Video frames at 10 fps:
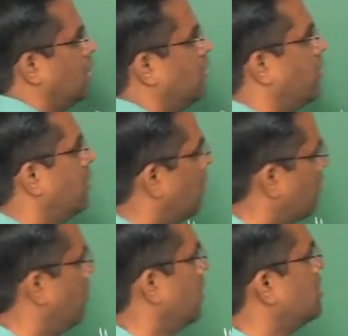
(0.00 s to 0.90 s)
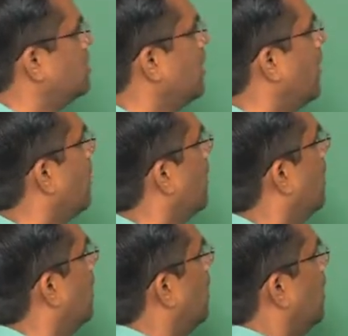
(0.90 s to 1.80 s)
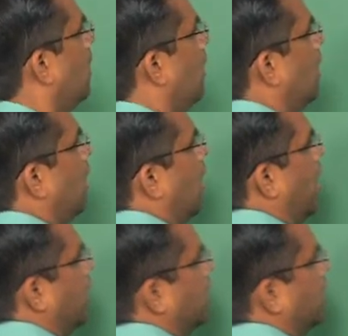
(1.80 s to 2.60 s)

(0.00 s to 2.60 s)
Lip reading: a different morphology, and